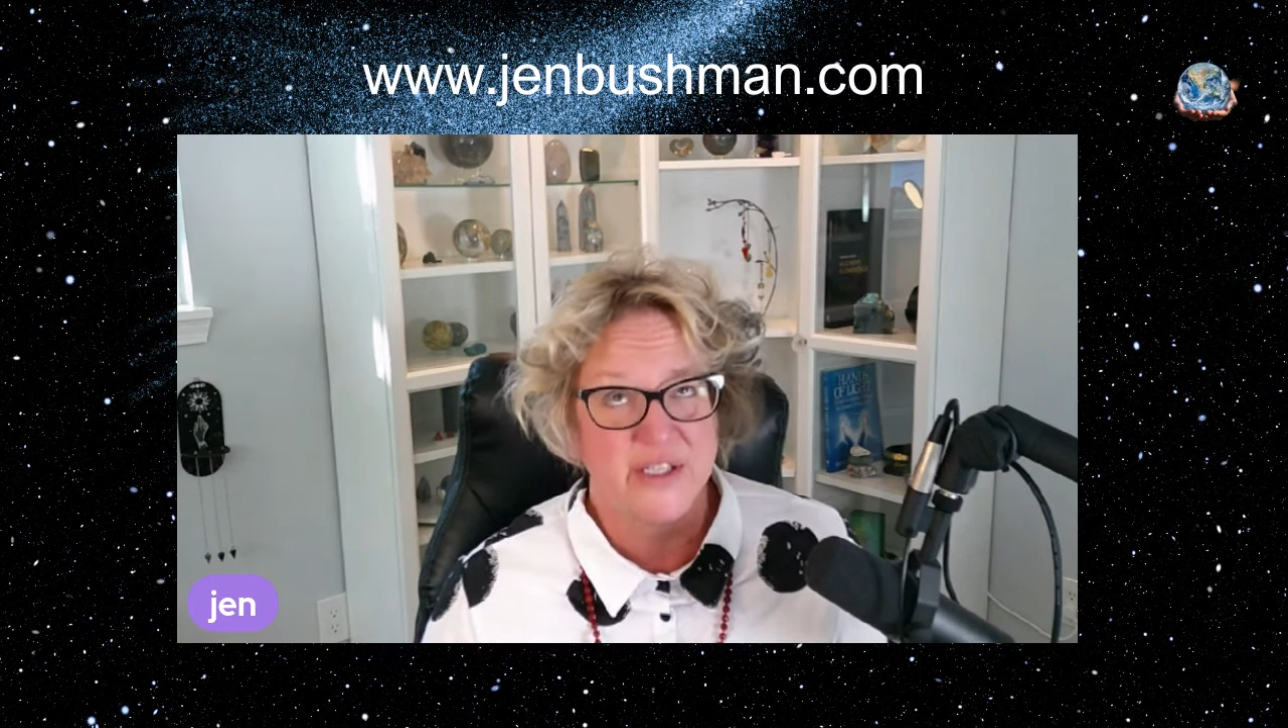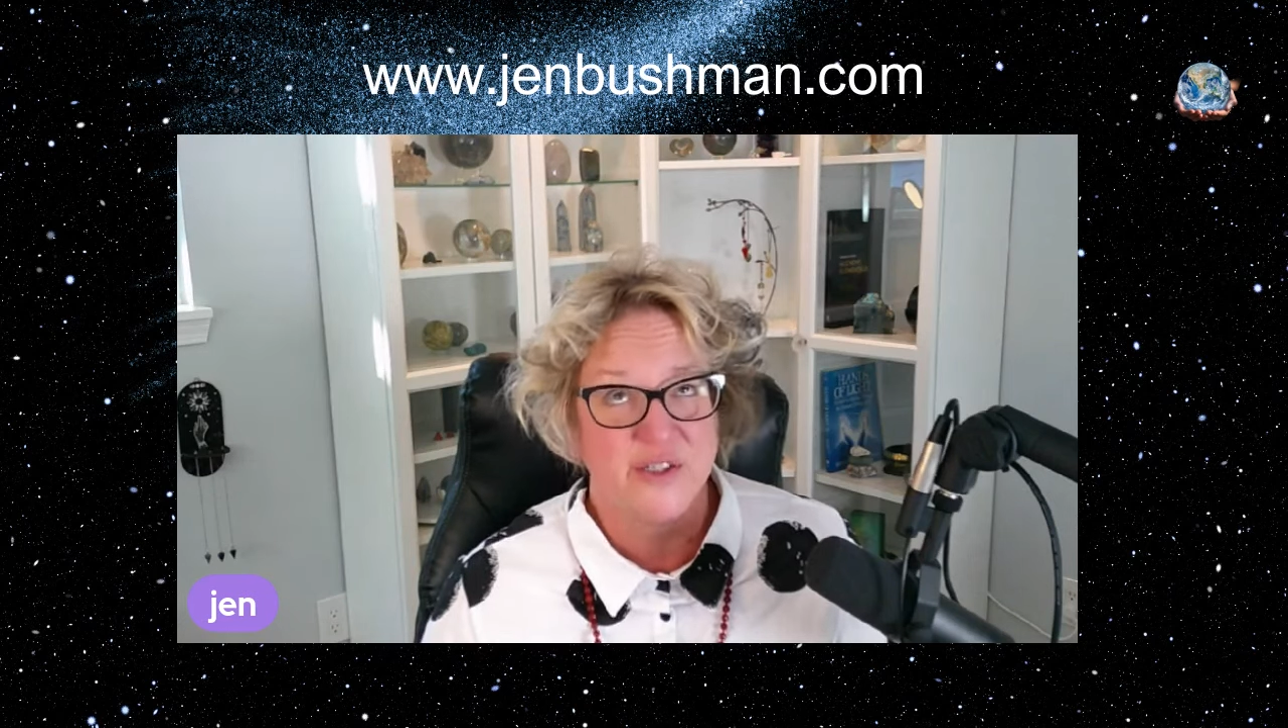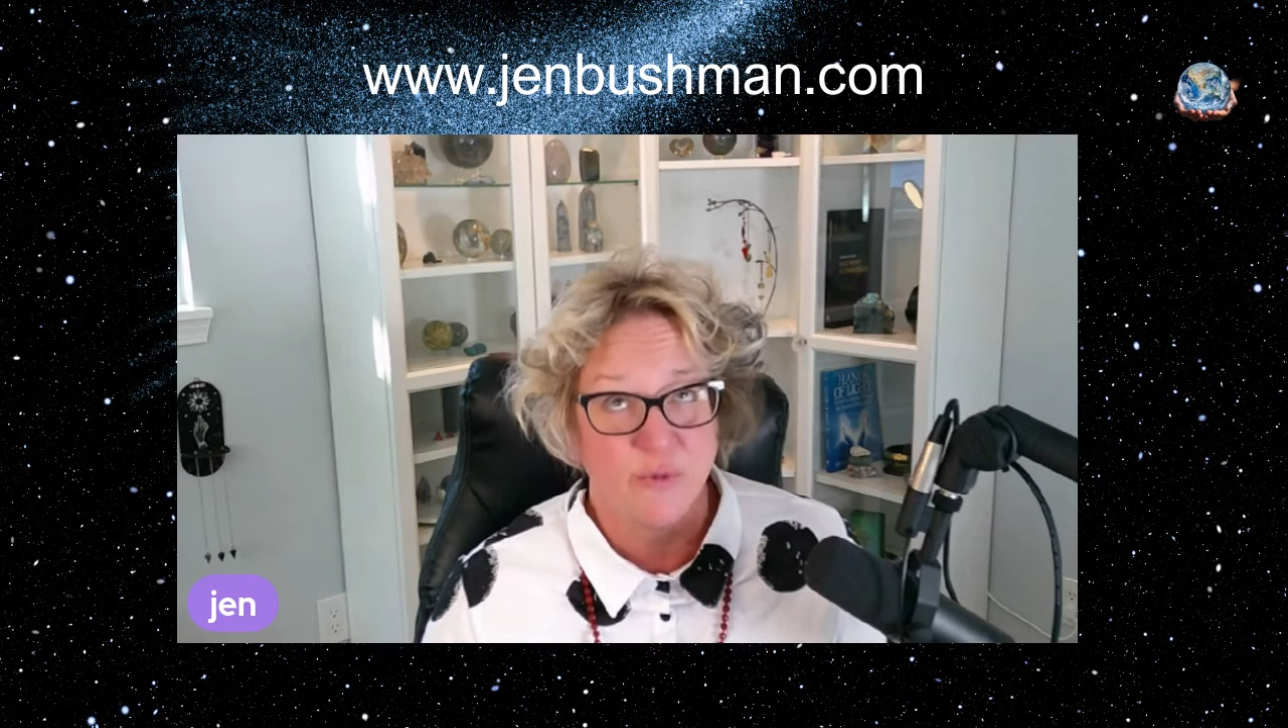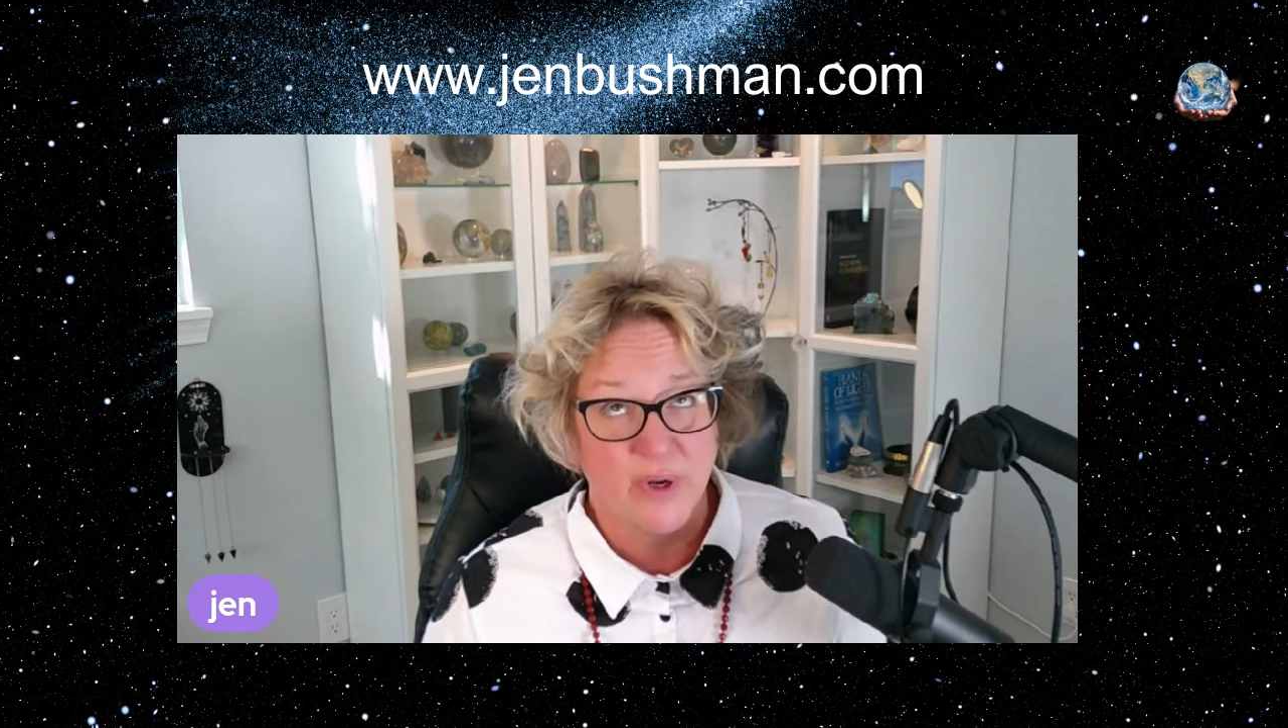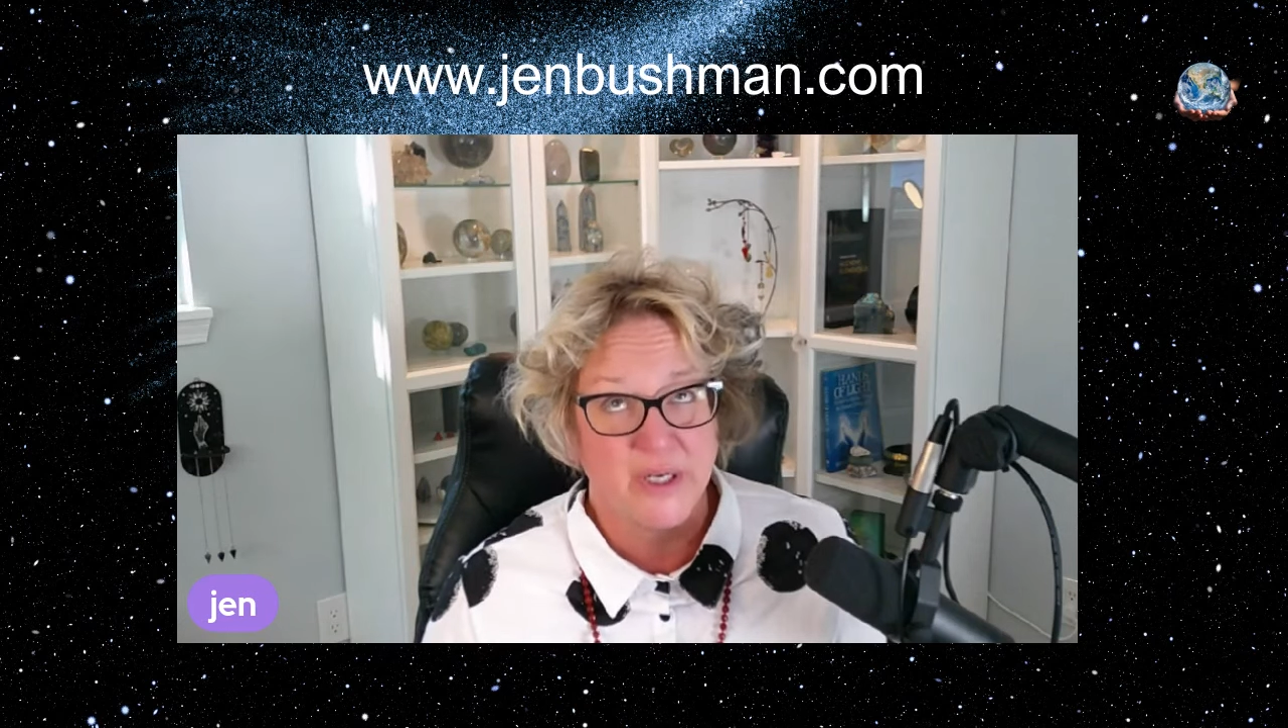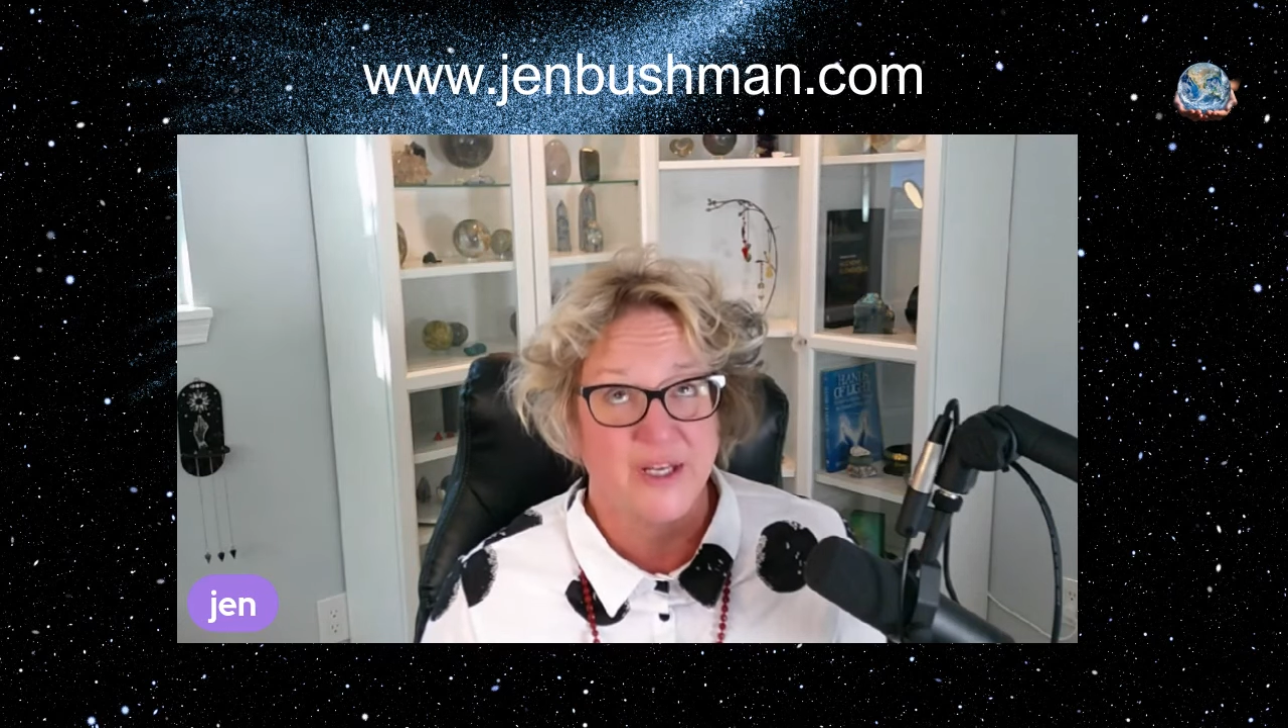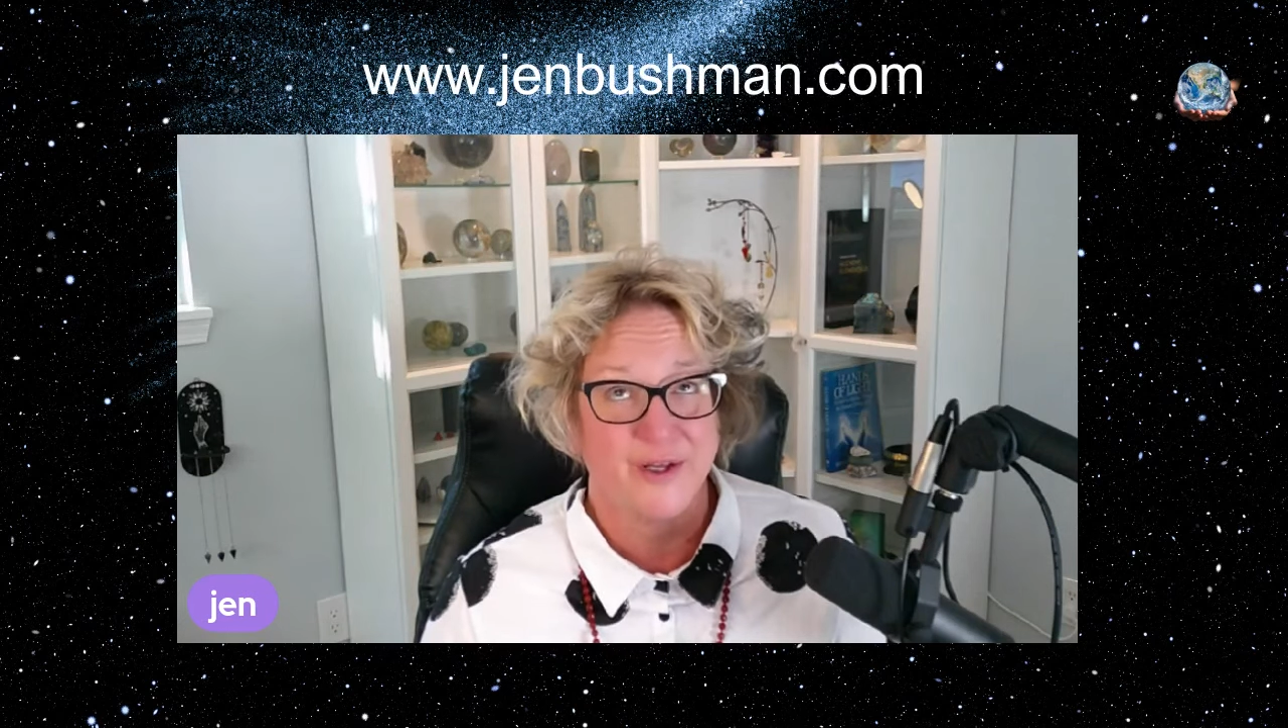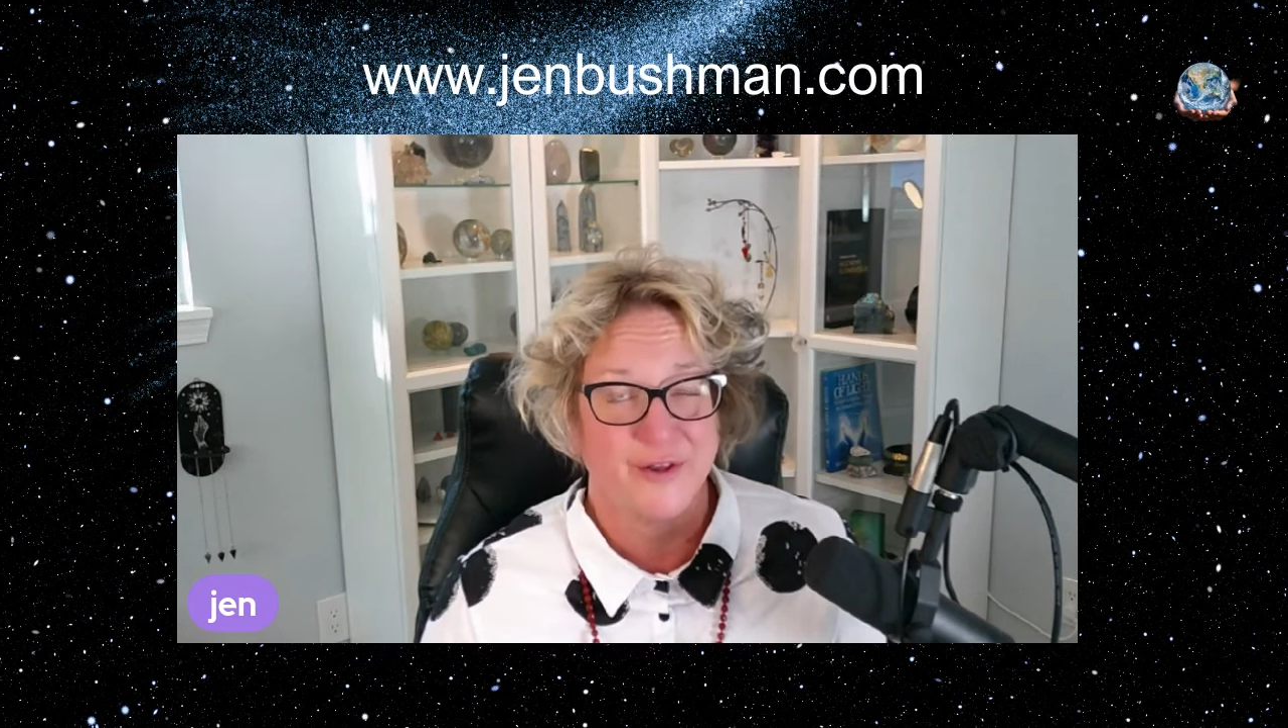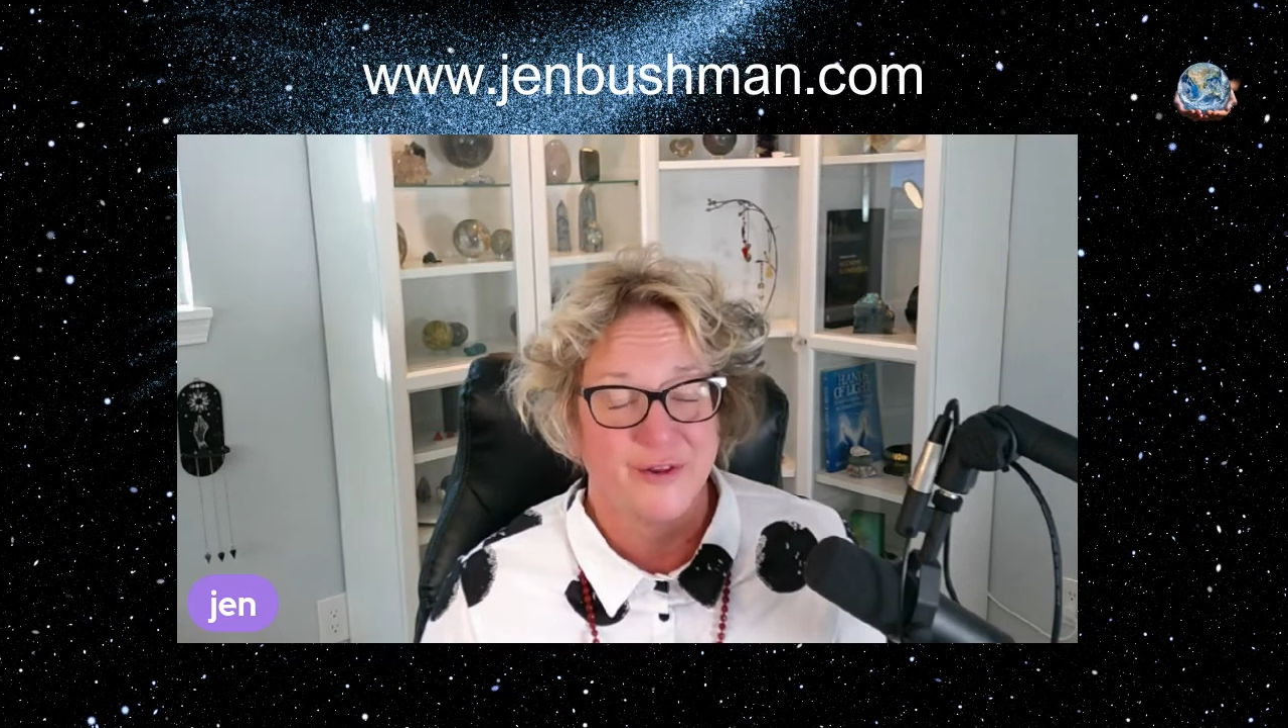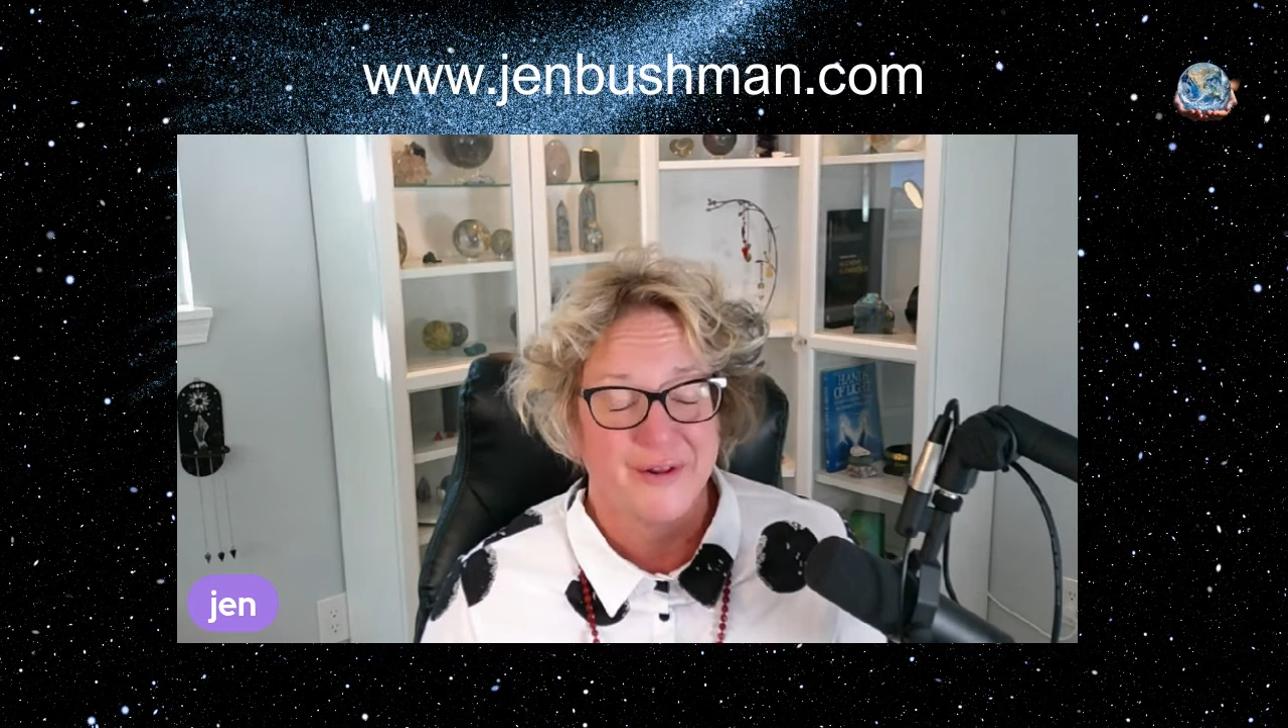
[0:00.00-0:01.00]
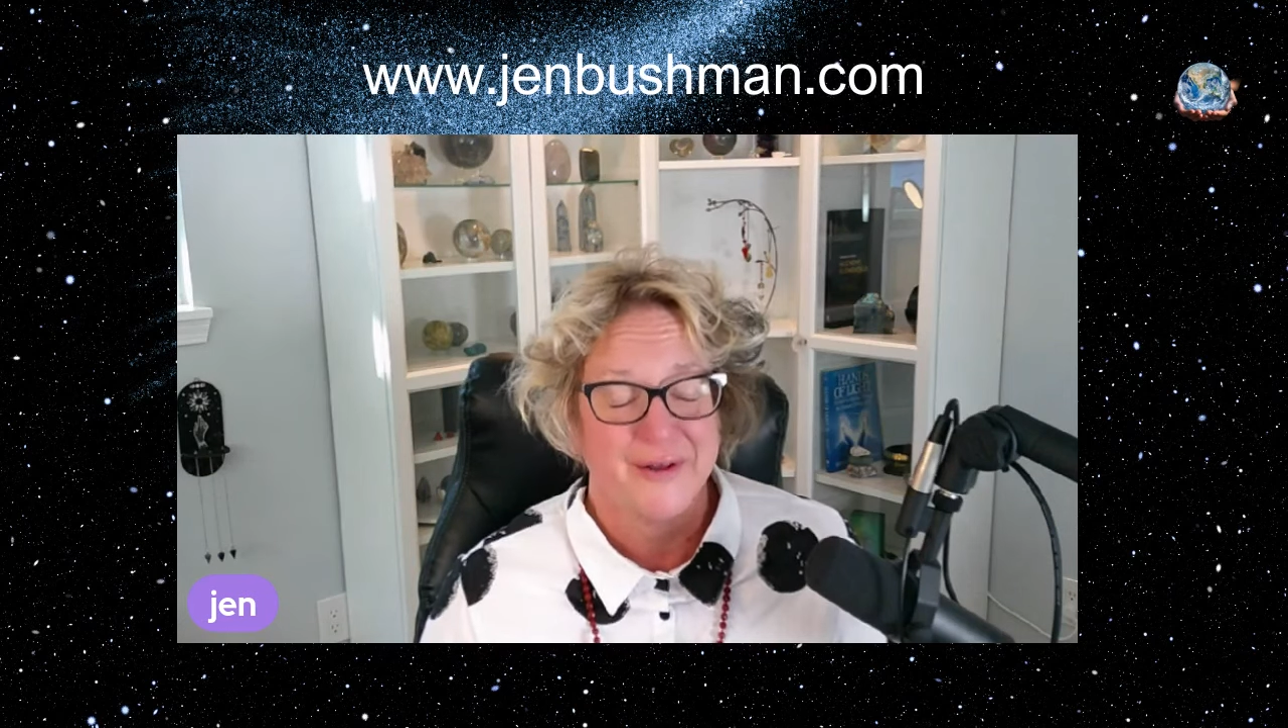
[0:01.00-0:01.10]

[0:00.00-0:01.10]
twentieth,